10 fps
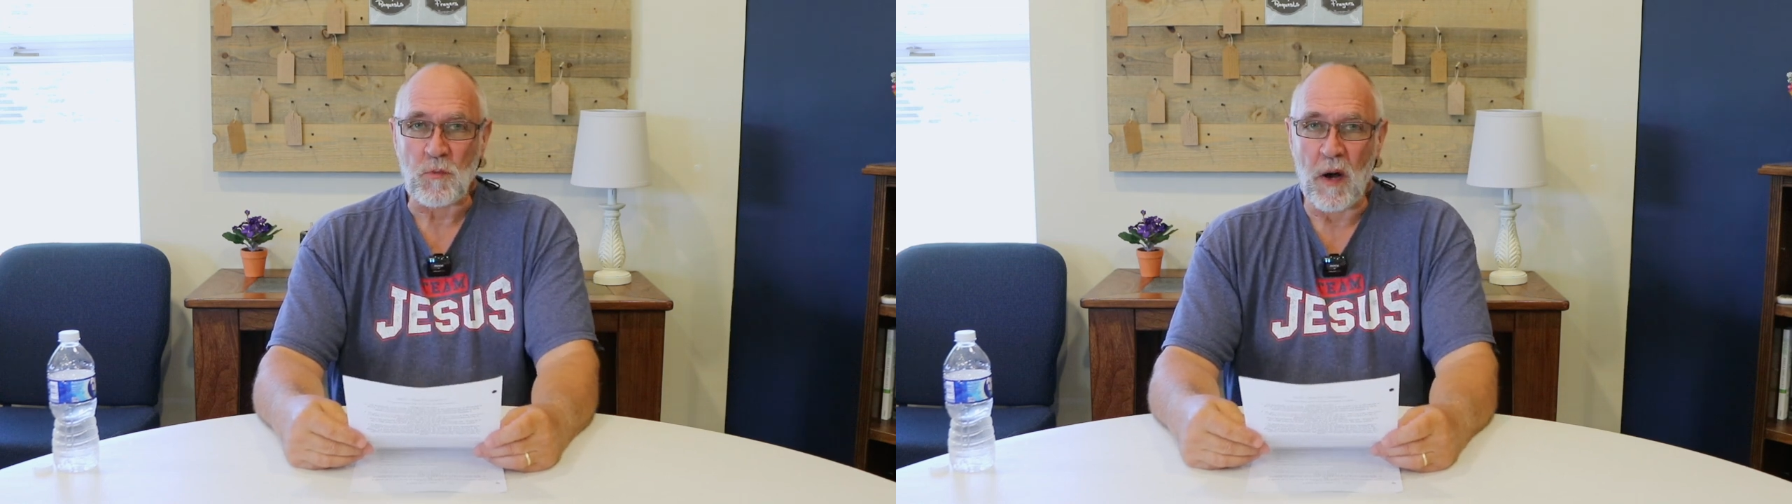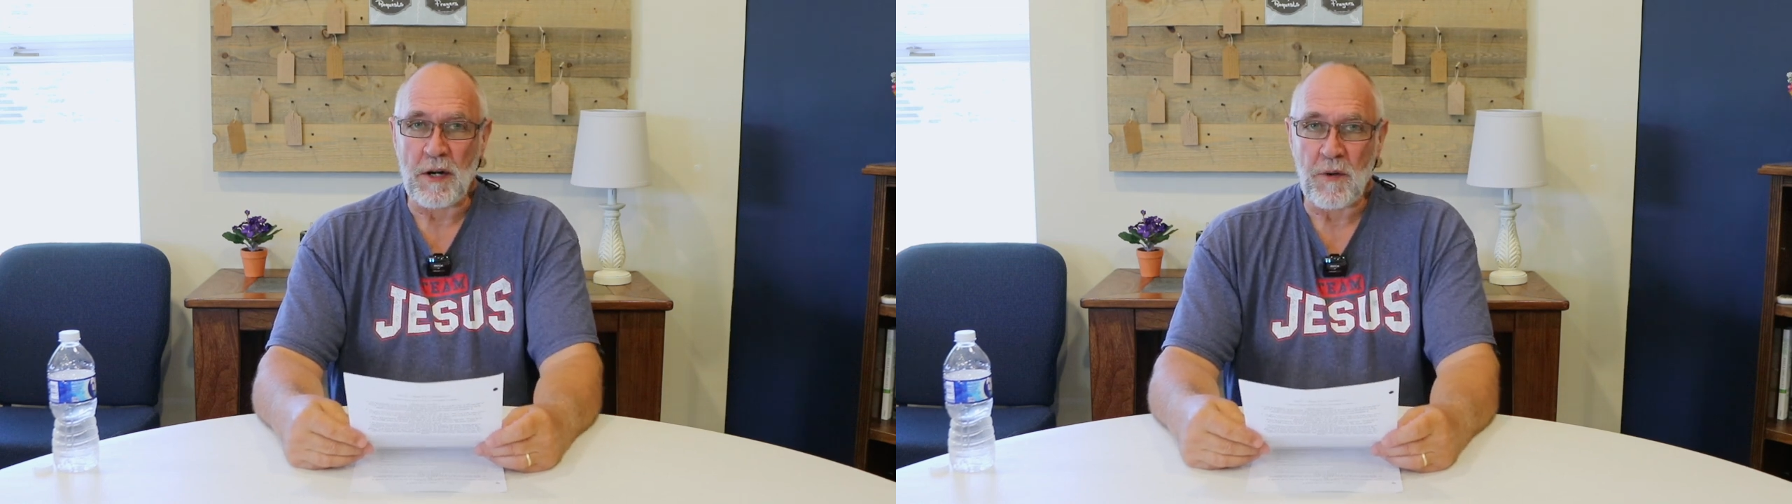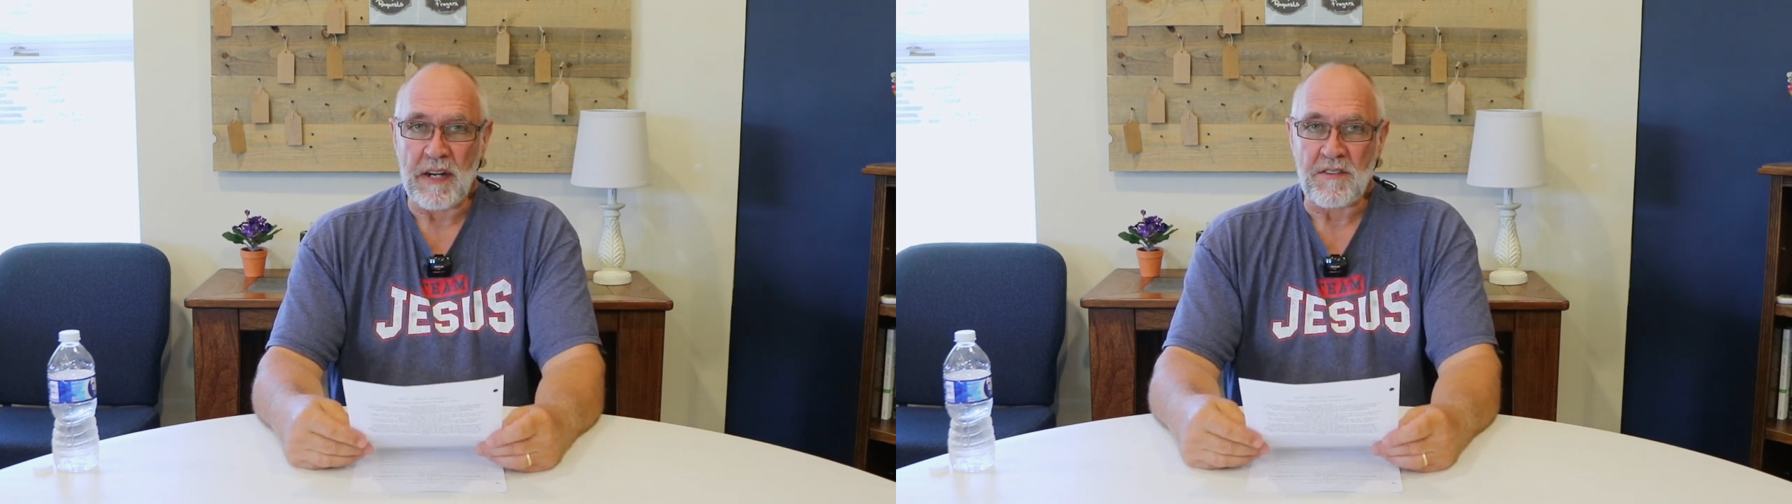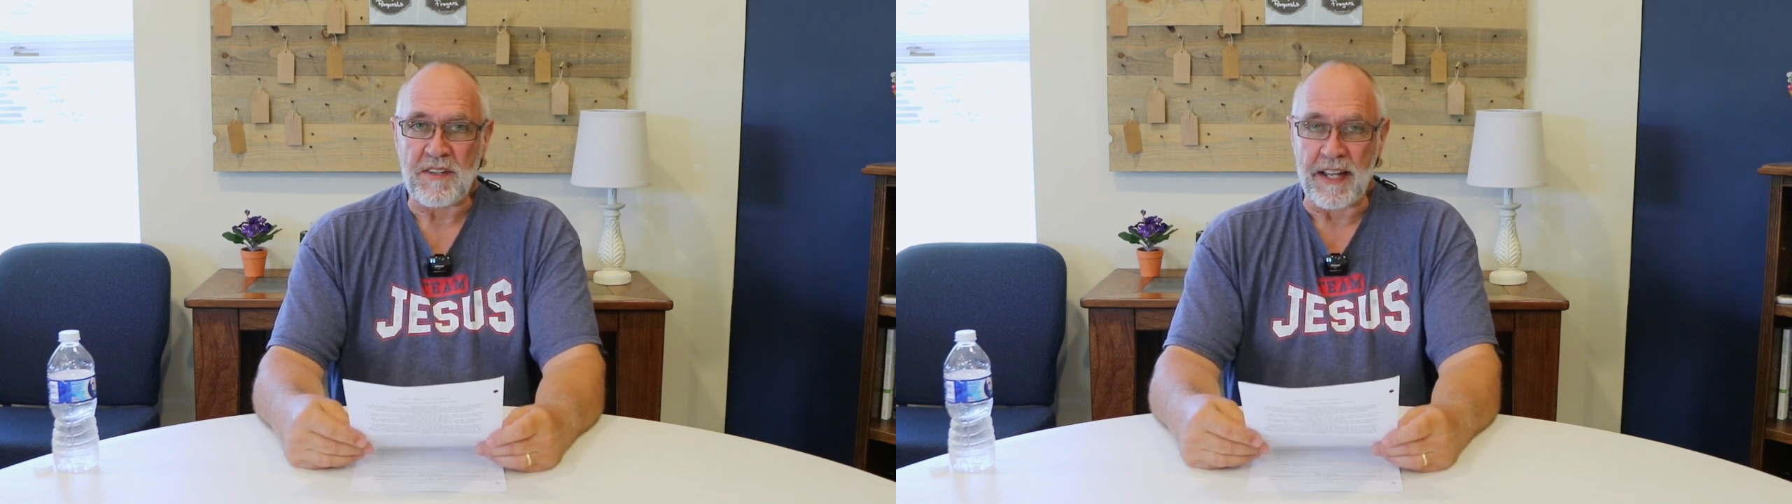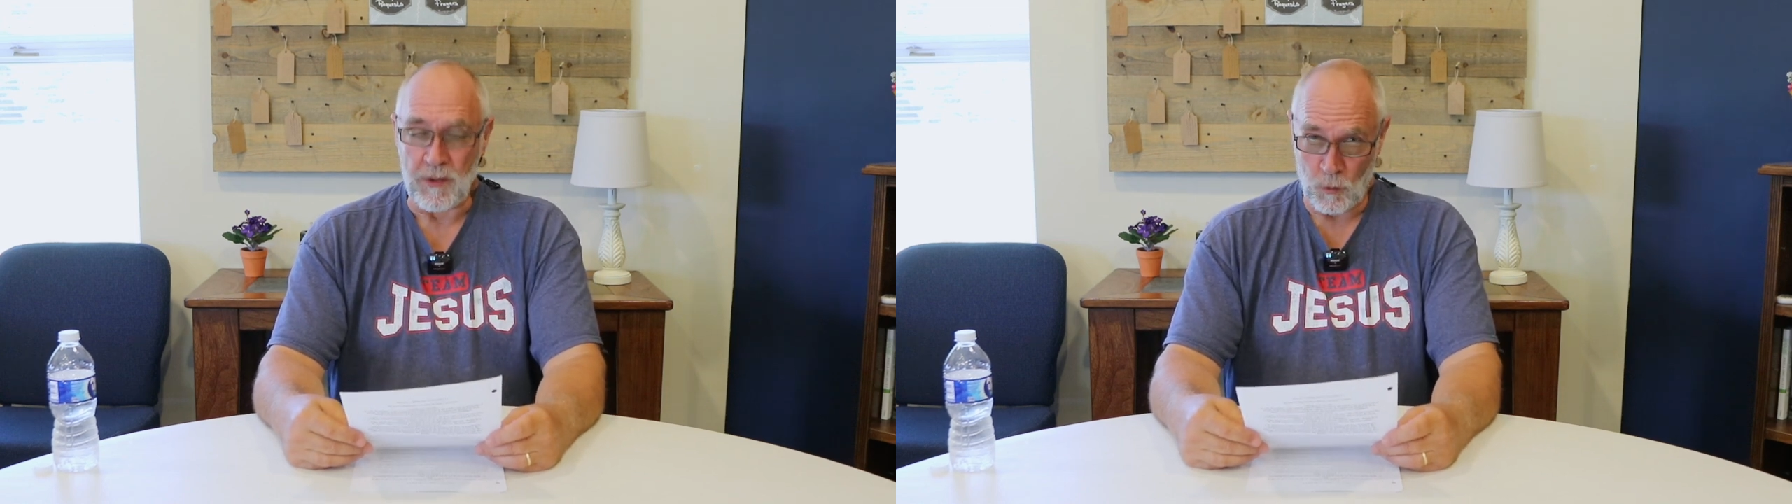Wanderings
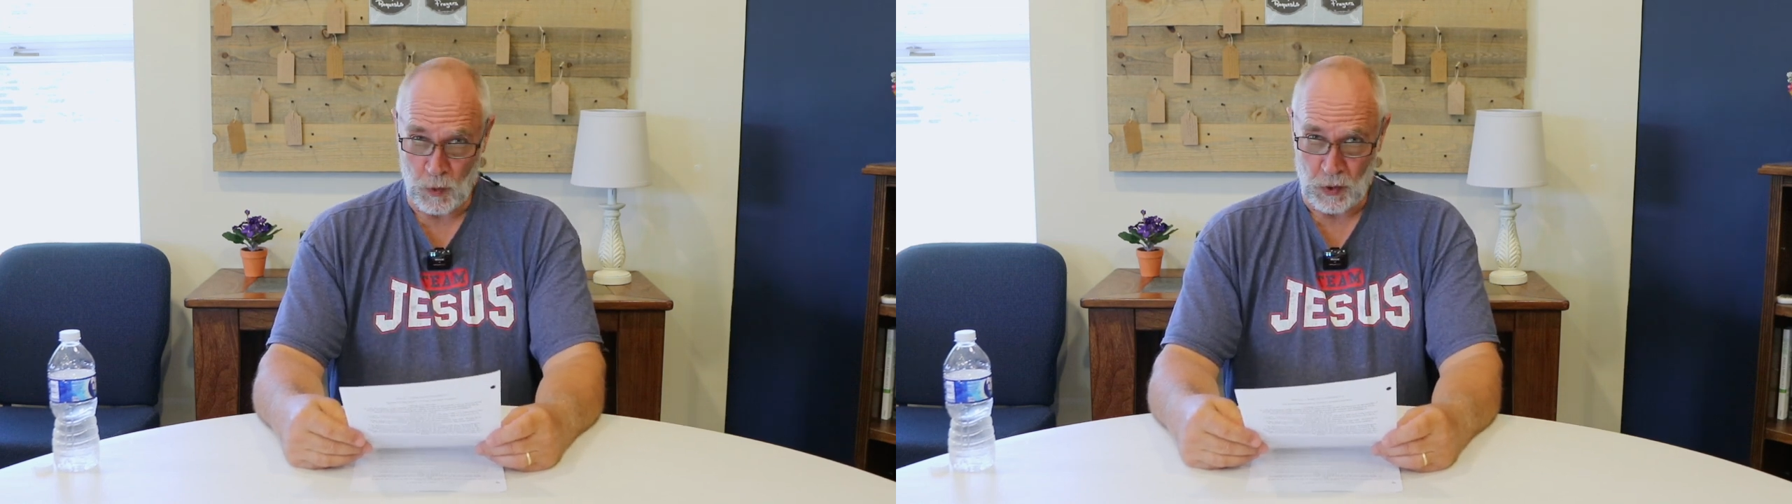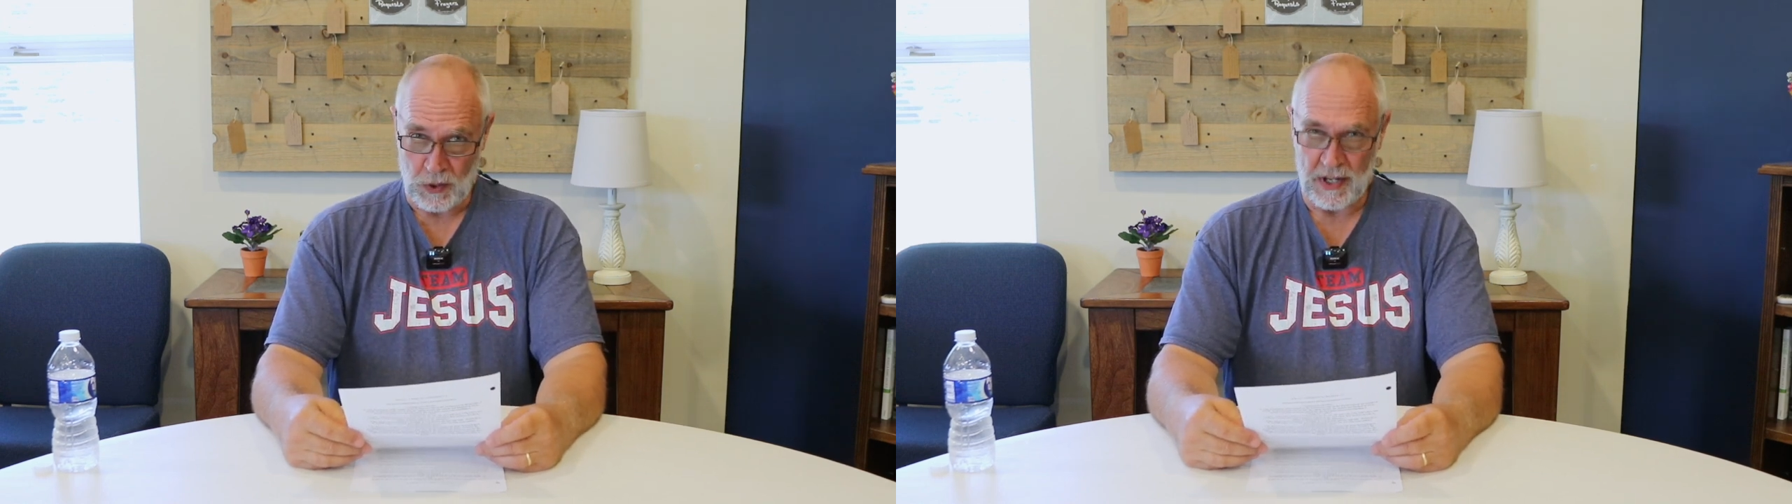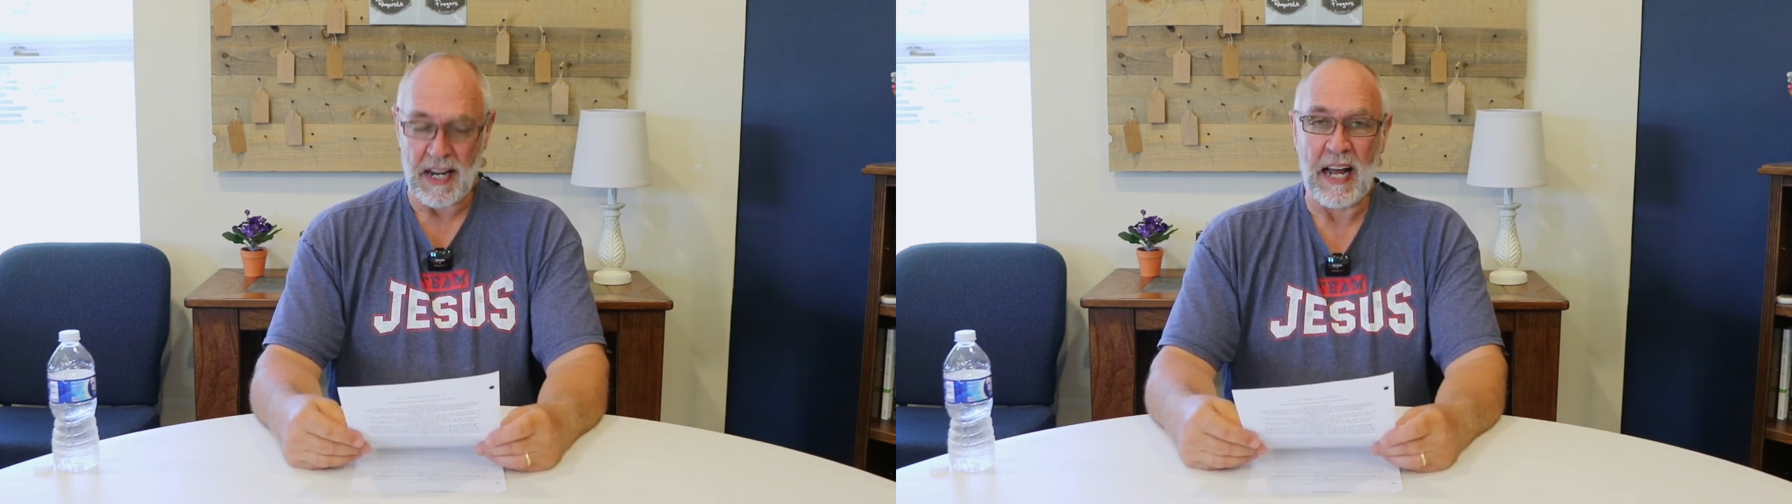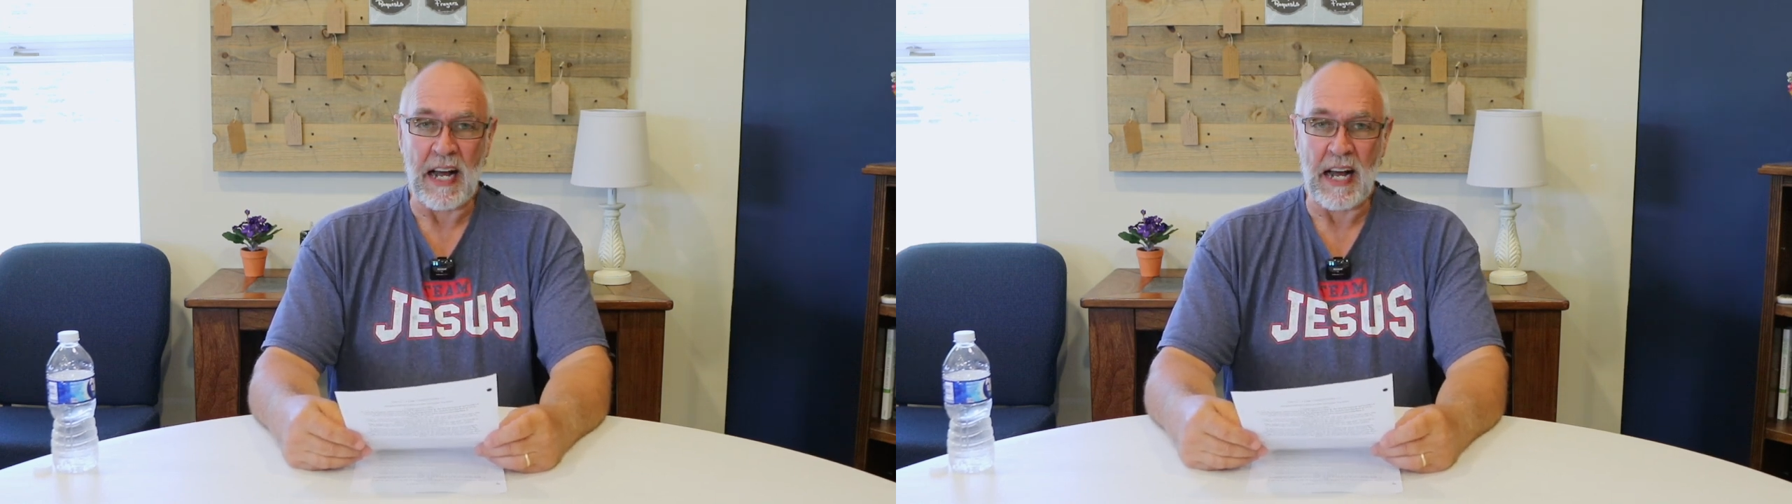in the Word.